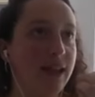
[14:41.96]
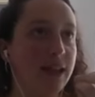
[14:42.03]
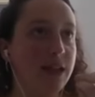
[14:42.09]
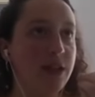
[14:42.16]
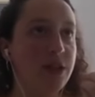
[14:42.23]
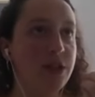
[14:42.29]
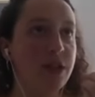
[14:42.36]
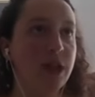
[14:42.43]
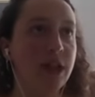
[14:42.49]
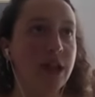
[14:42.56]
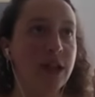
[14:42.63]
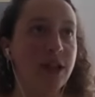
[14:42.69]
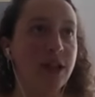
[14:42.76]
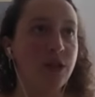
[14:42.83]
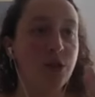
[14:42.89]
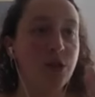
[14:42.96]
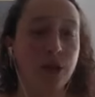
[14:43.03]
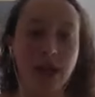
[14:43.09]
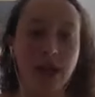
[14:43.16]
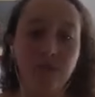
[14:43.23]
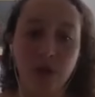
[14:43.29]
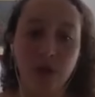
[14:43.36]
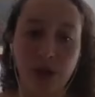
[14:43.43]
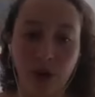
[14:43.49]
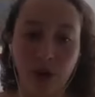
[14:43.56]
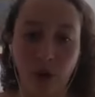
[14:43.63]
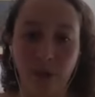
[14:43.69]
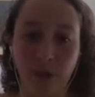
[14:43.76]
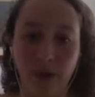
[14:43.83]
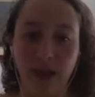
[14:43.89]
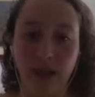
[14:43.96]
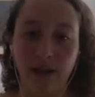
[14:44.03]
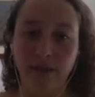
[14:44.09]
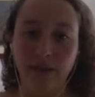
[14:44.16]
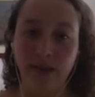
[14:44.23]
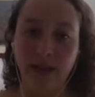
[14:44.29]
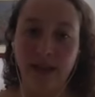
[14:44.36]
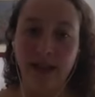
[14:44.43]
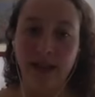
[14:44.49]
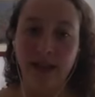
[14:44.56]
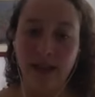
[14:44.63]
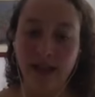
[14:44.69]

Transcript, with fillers: English, to give to the company that yeah,